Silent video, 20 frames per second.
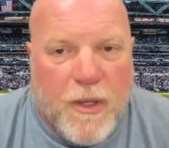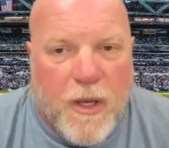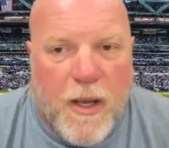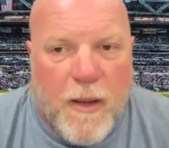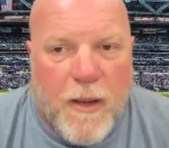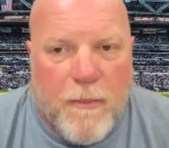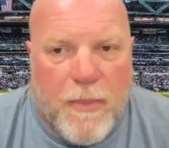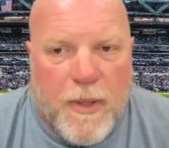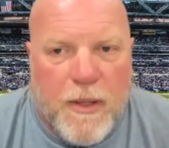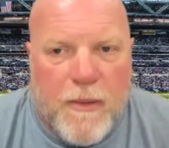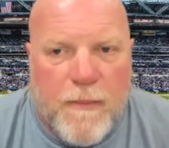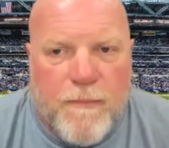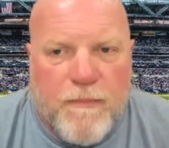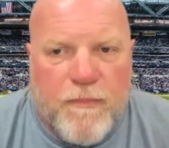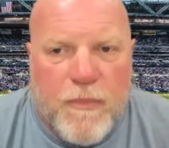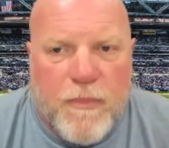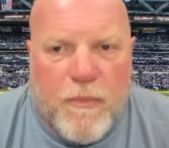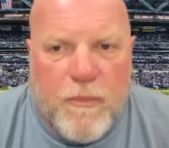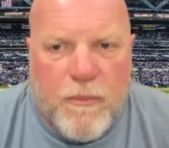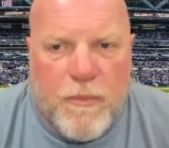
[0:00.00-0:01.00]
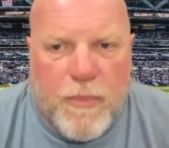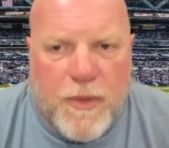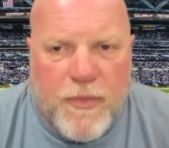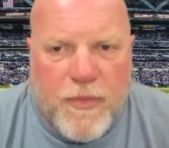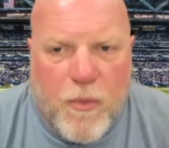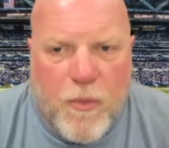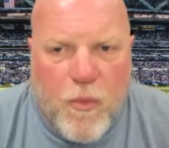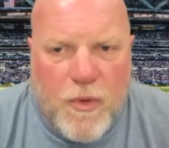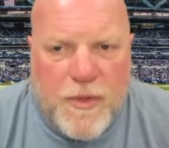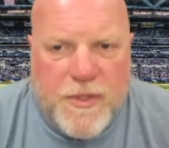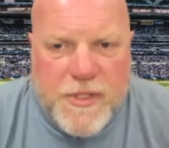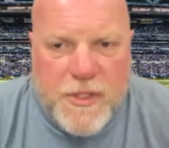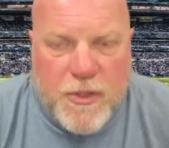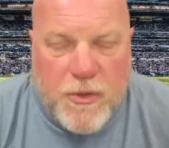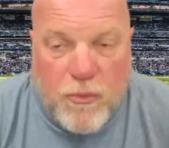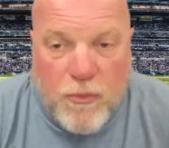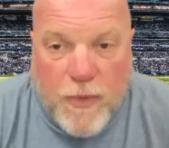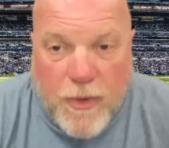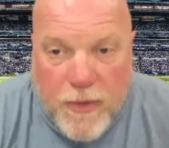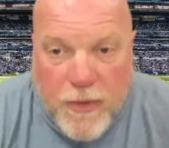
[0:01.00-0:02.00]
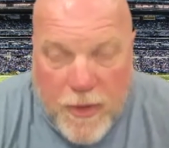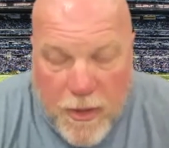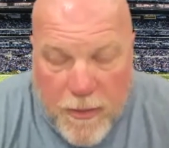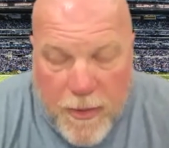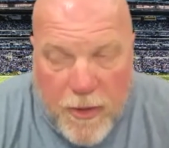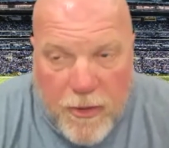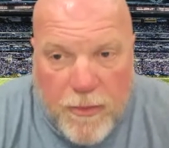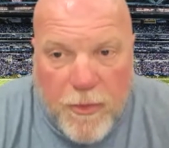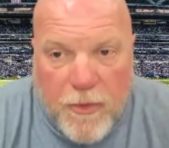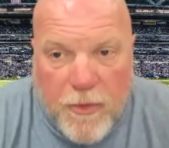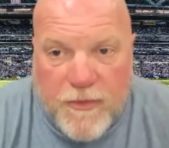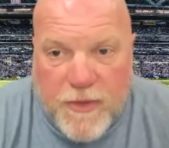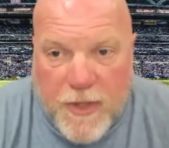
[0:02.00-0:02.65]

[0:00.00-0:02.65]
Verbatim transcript: uh, but but the ones that are really going to be on the move,